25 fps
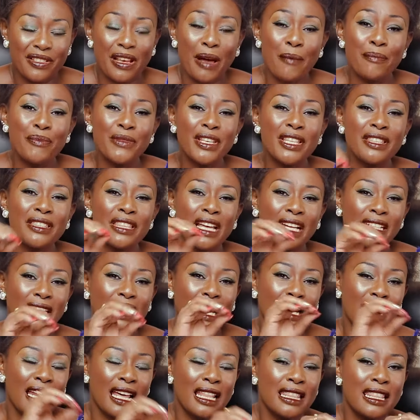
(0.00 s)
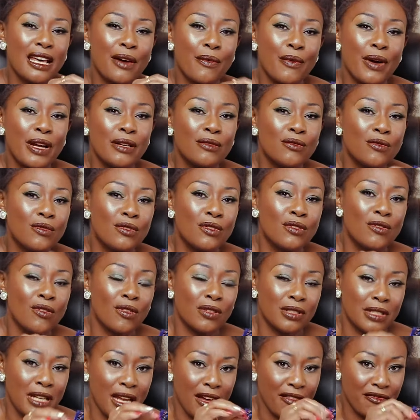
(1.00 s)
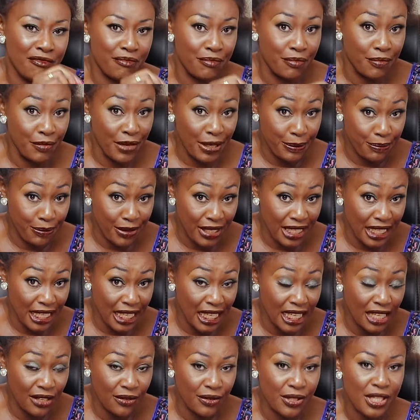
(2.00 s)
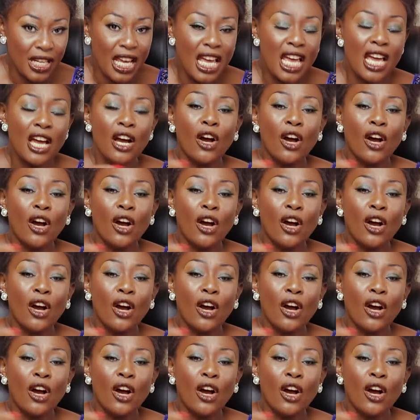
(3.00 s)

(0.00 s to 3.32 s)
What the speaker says: something that another one would not have been healed.